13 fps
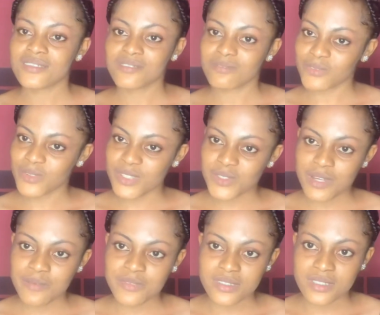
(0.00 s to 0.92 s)
subscribe
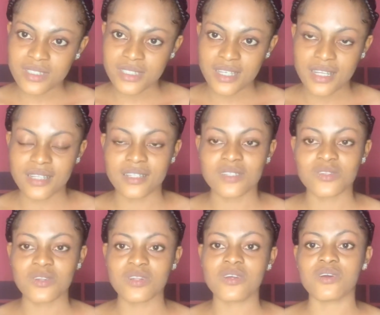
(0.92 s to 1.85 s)
to this channel turn
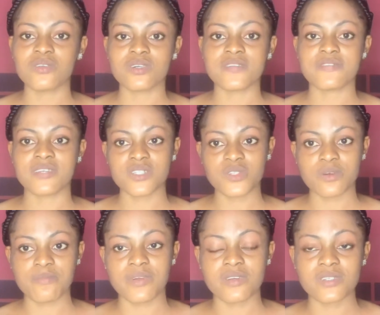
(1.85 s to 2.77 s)
on your notification
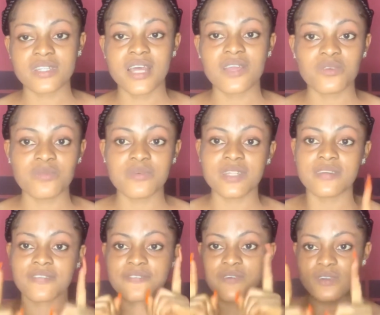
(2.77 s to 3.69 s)
bell so that you'll be the
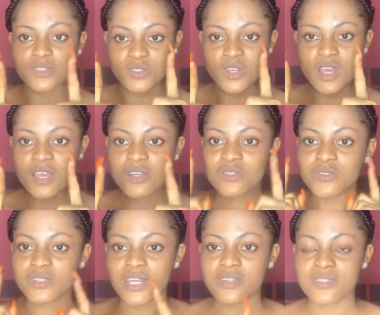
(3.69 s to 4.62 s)
first to
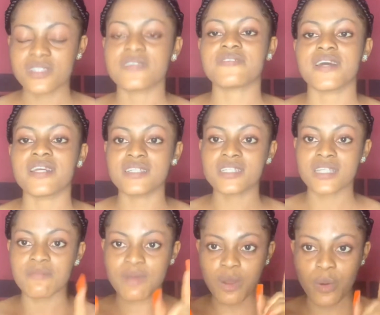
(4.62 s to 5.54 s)
get notified each time
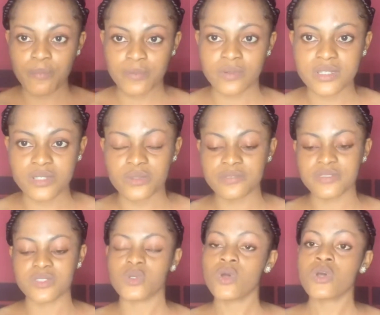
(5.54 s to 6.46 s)
i upload a new video
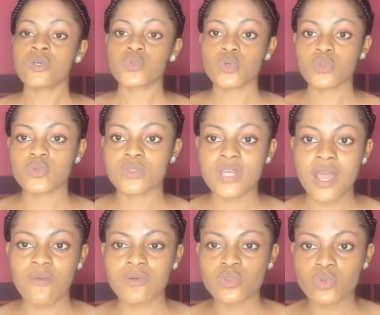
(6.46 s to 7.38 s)
so today i
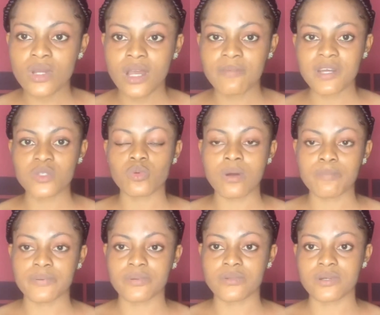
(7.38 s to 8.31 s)
want to talk about one
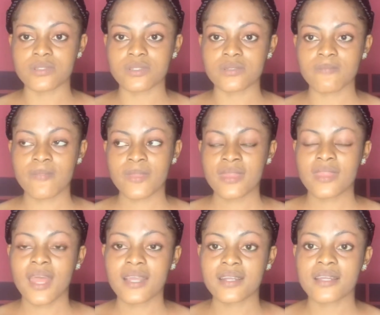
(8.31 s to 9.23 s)
product
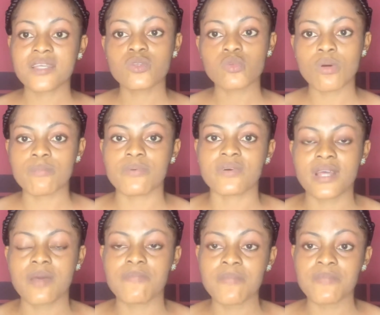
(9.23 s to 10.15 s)
that clears sunburn
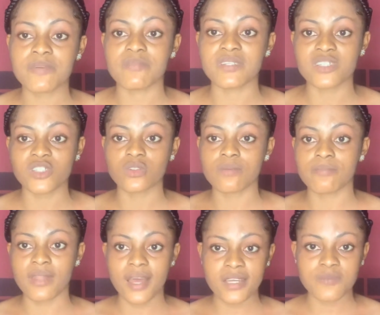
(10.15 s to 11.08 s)
hyperpigmentation
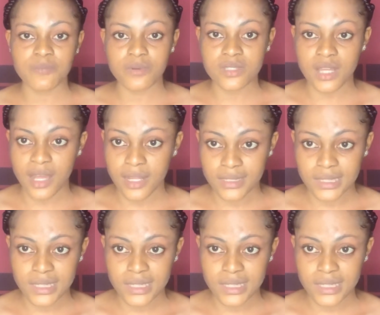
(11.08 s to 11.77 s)
black spots and